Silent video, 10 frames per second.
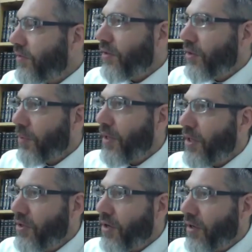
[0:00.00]

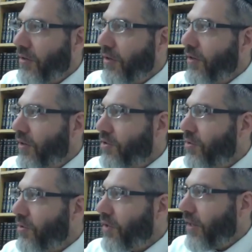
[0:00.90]
European Union. They're
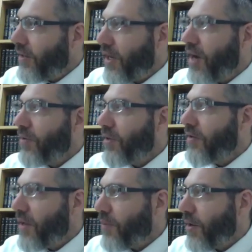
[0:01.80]
so enlightened, they got rid of
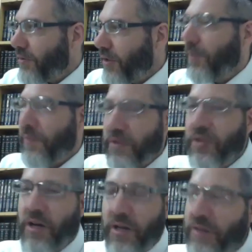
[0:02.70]
the death penalty.
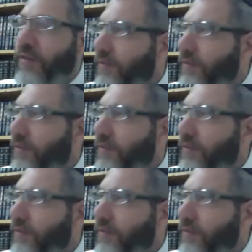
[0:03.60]
Shkoyach.